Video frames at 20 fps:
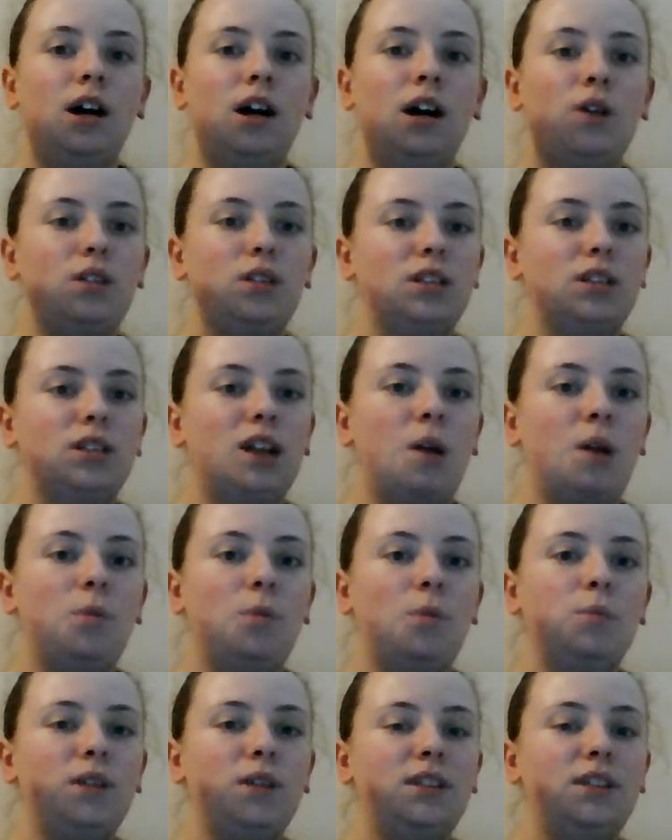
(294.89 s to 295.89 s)
I want to slap
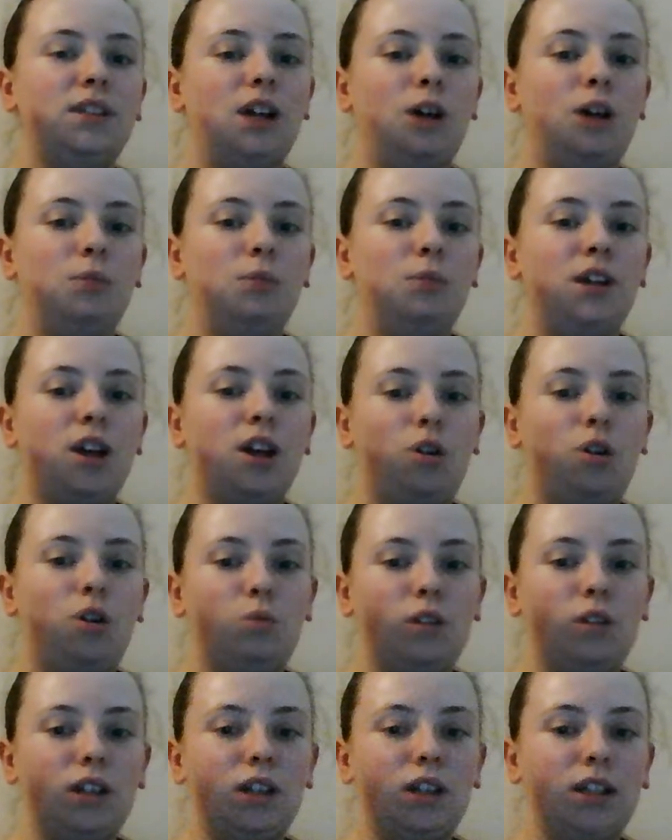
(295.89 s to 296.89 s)
him and tell him to get on
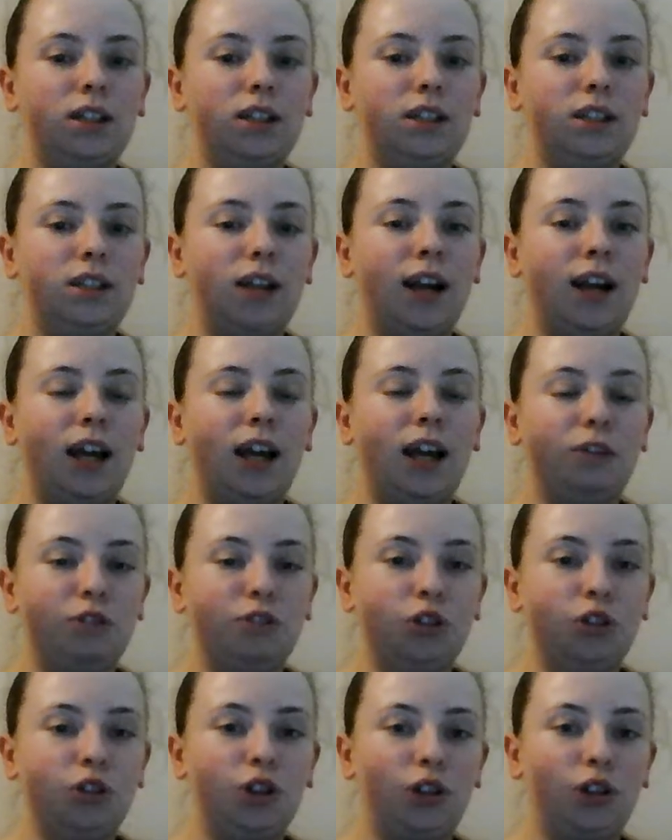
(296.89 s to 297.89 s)
with it. Life
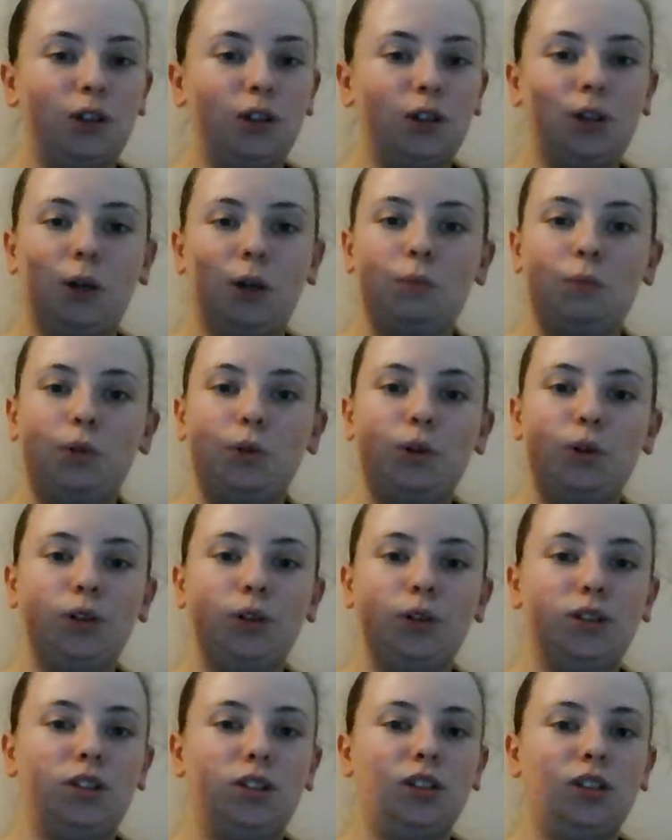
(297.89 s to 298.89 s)
sucks,
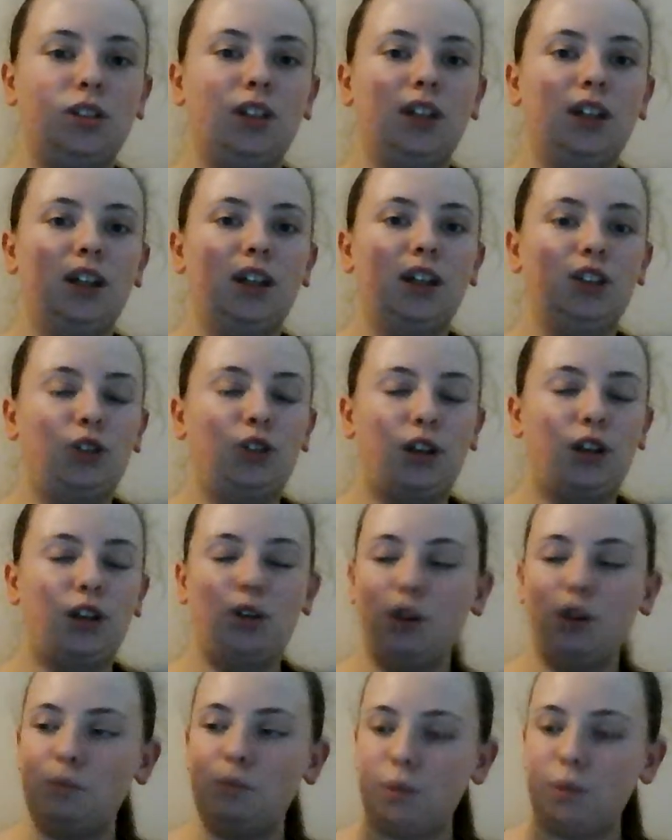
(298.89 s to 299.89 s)
but suck it
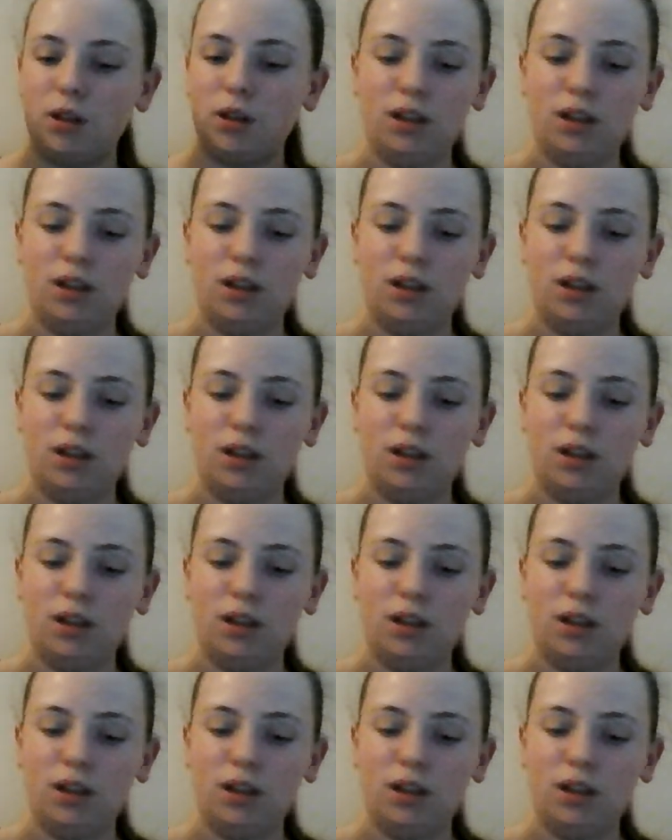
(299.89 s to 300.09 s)
up.